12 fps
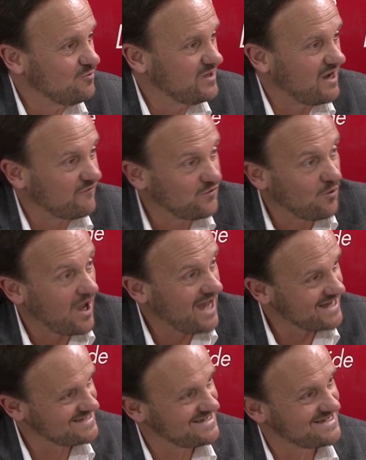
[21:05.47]
We have no
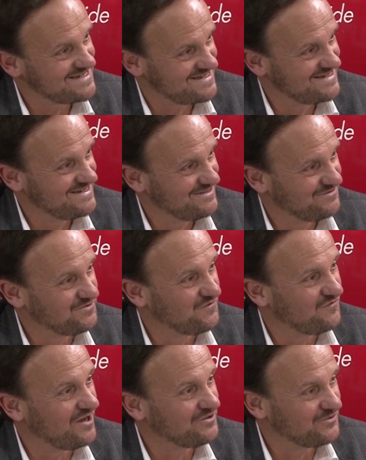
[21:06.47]
access to the
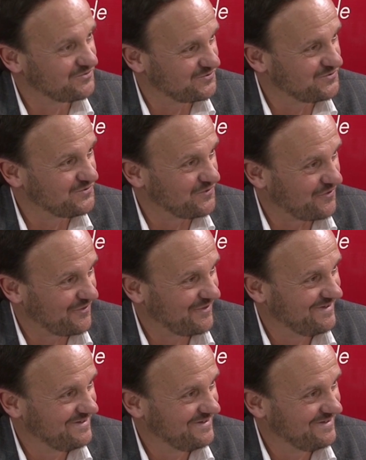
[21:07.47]
final truth.